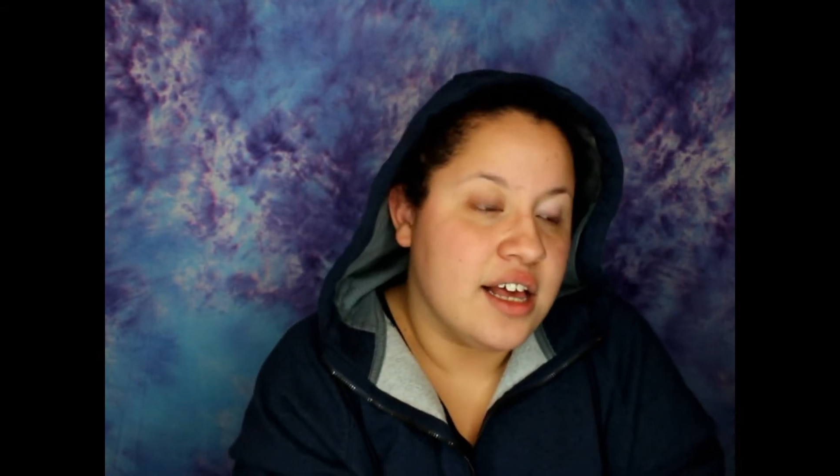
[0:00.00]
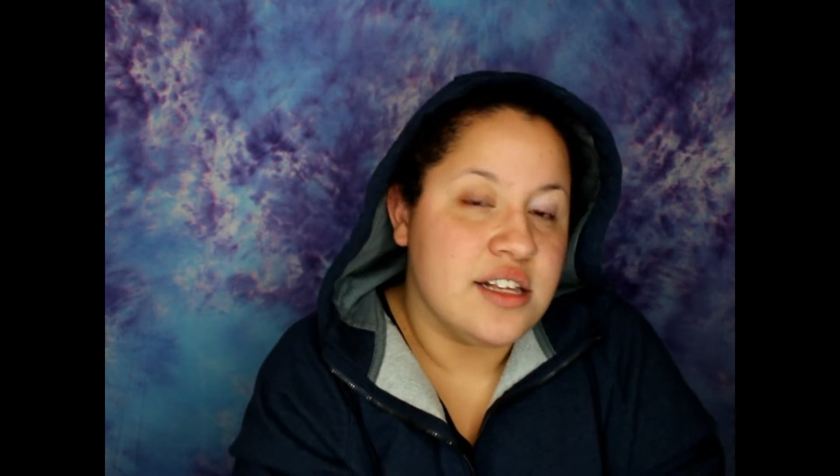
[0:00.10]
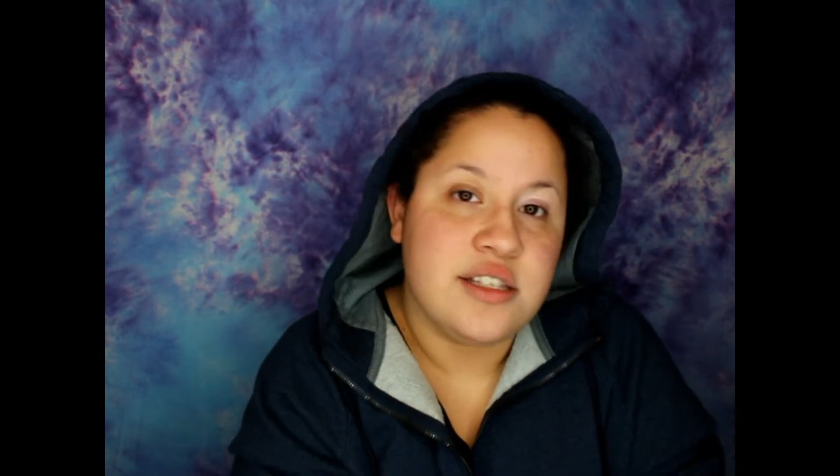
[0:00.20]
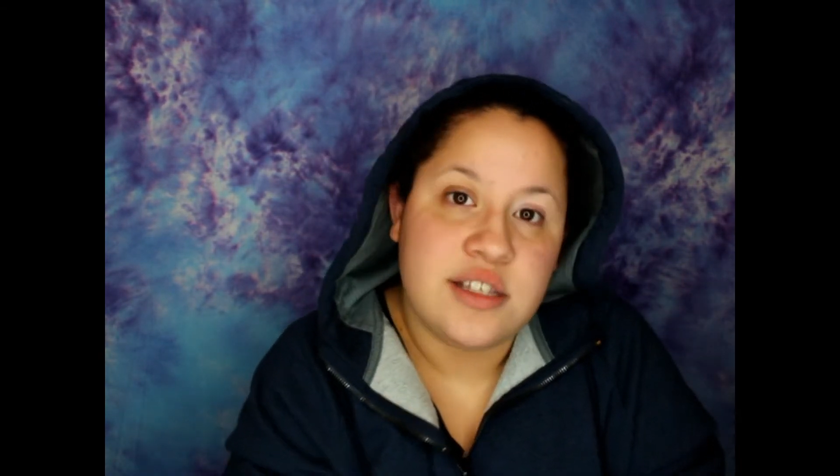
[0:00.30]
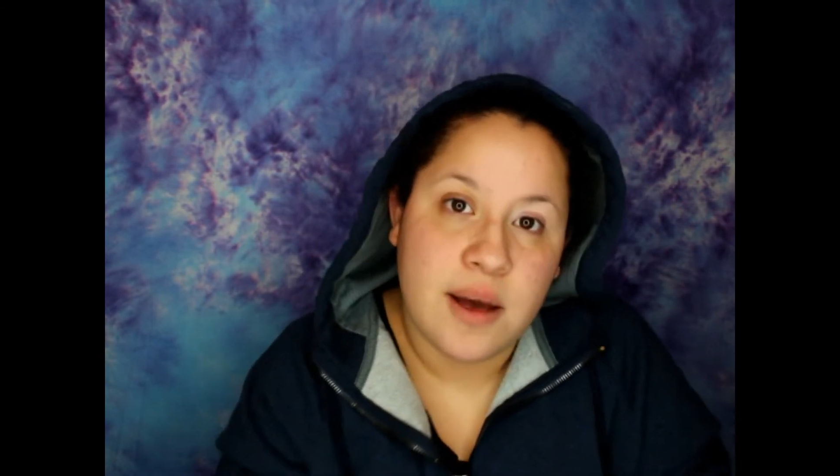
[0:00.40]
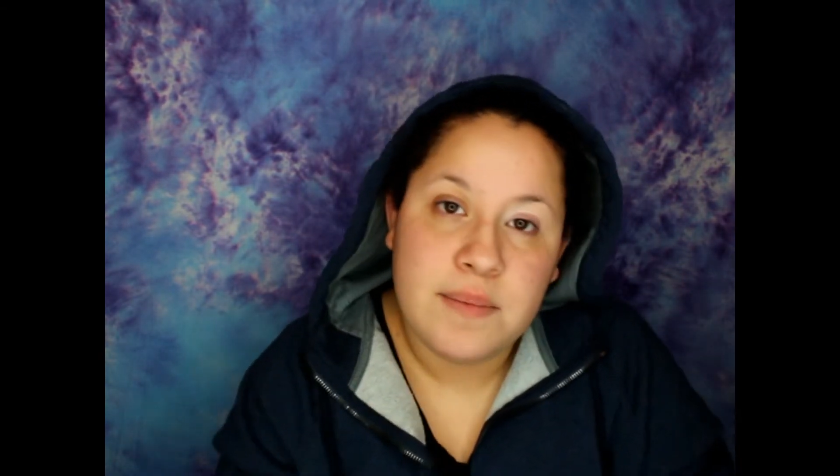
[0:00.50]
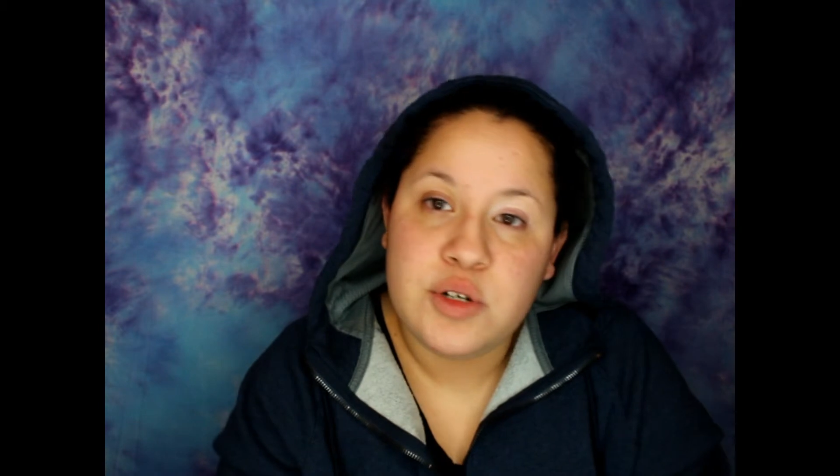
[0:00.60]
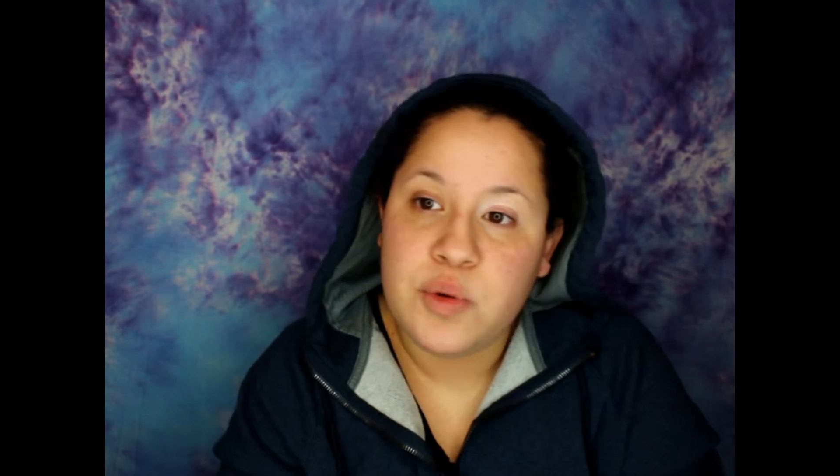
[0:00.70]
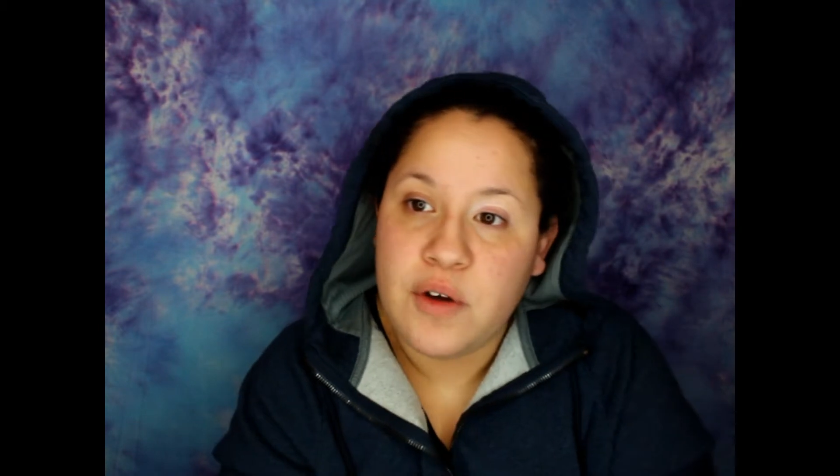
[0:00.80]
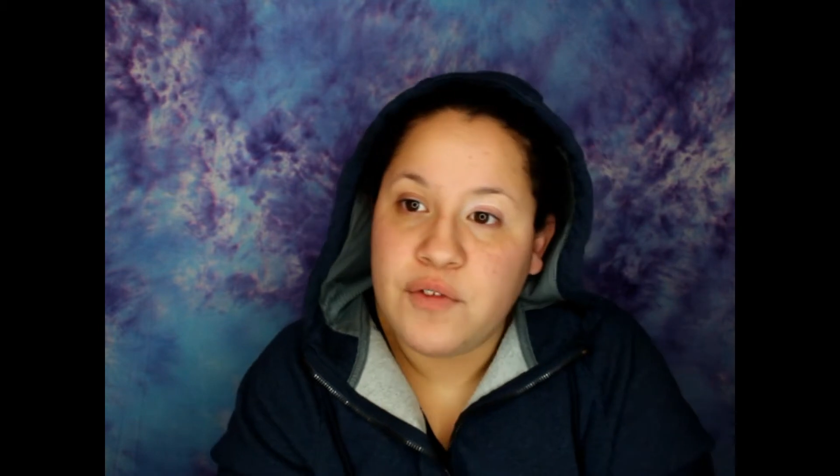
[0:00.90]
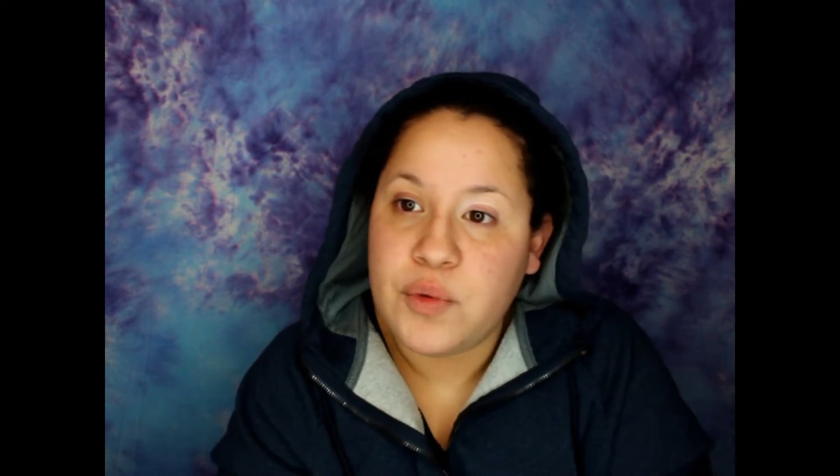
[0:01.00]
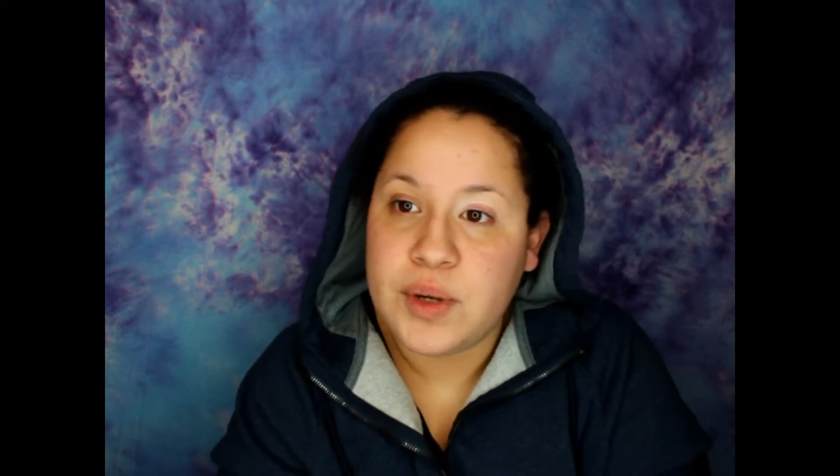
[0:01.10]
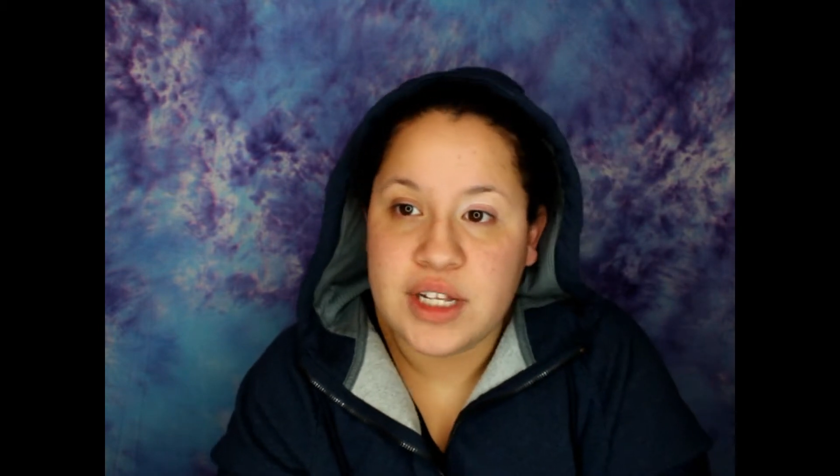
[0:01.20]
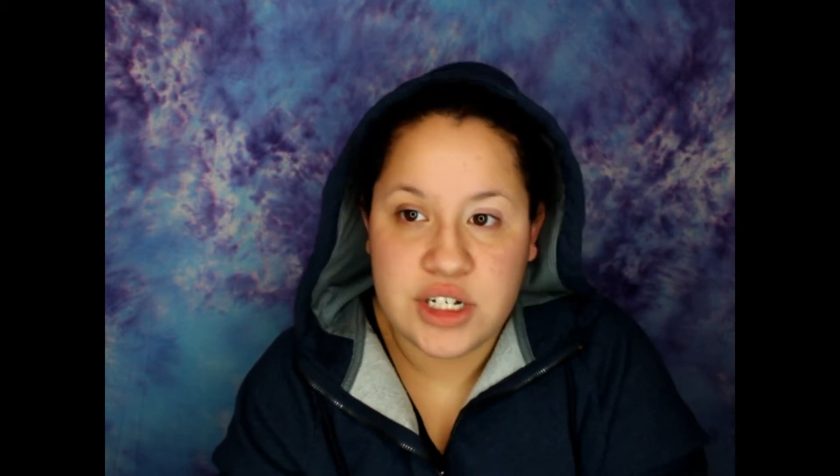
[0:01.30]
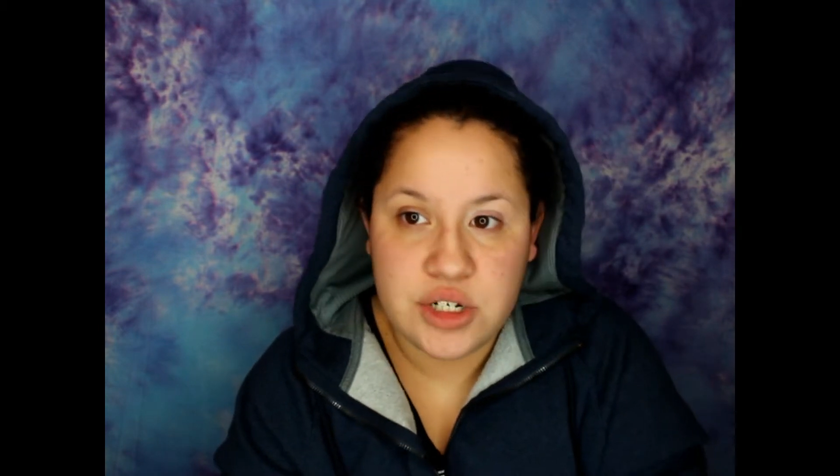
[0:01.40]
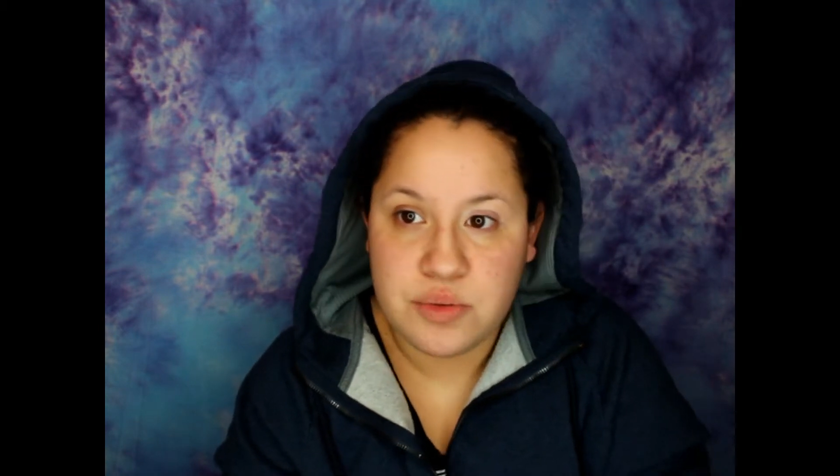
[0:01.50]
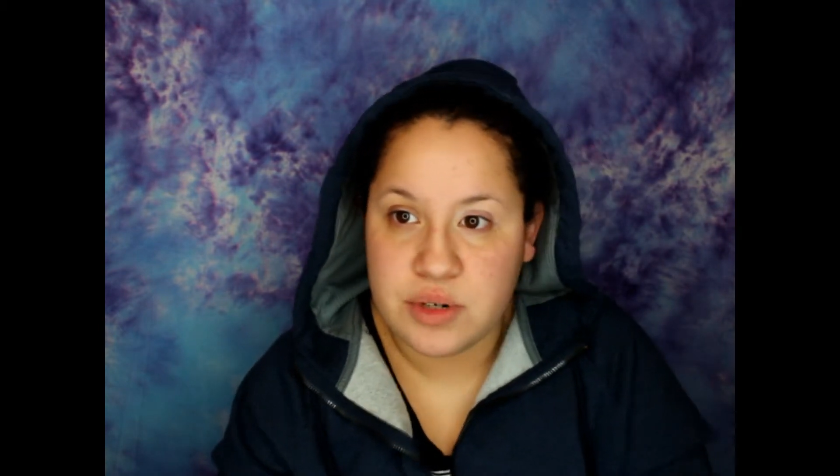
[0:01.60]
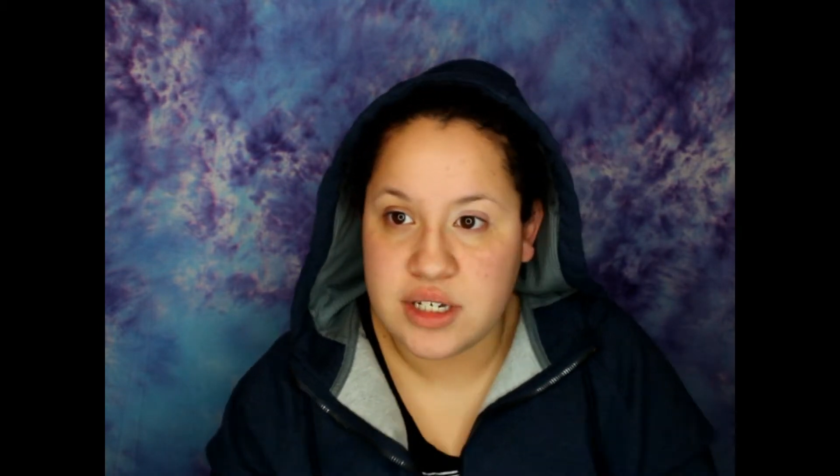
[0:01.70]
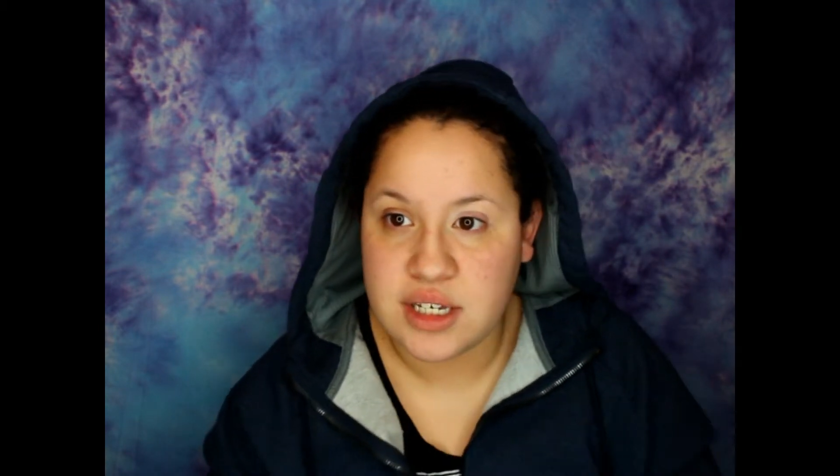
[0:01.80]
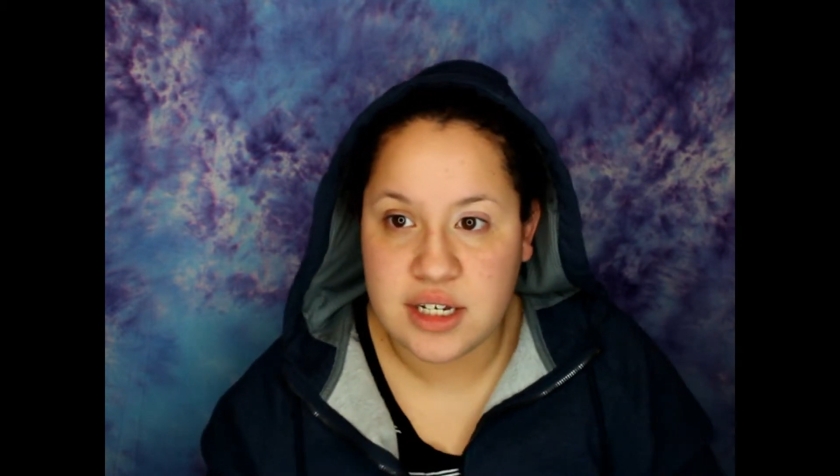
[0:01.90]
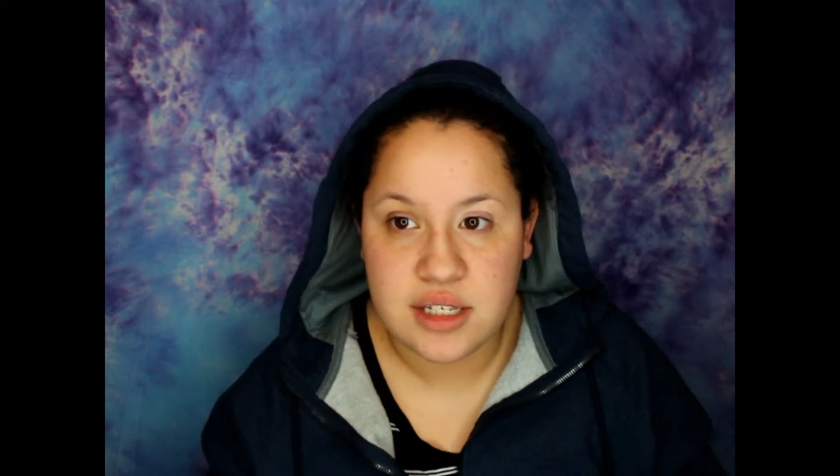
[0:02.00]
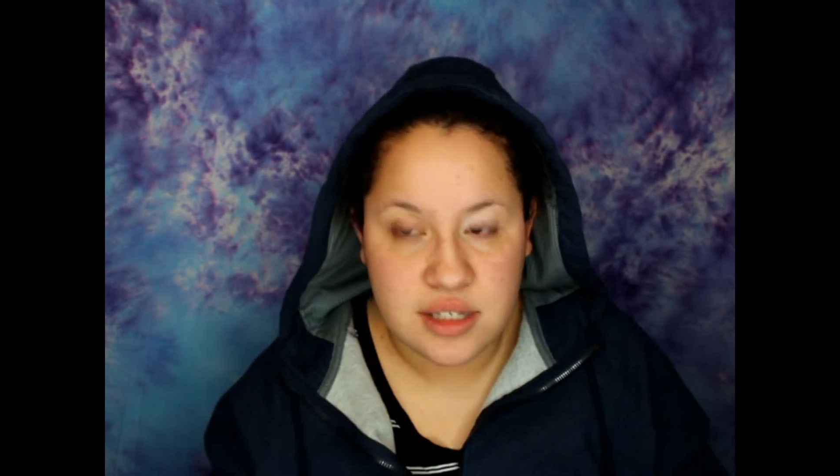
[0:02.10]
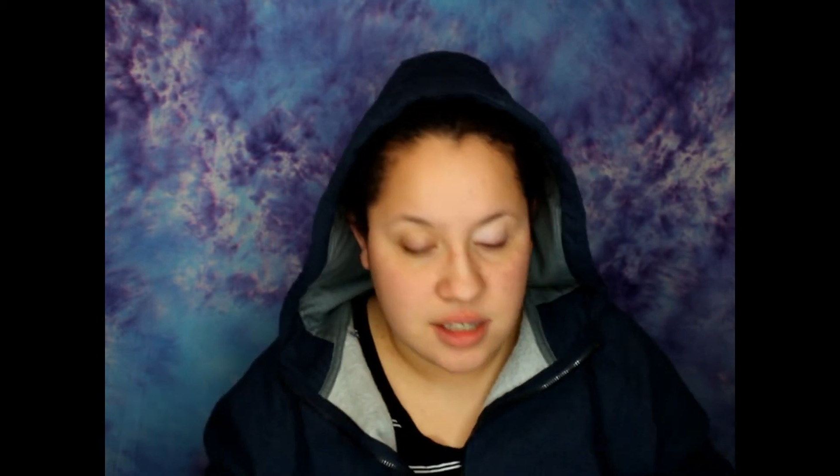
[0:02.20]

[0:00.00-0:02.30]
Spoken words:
some do it for religious reasons.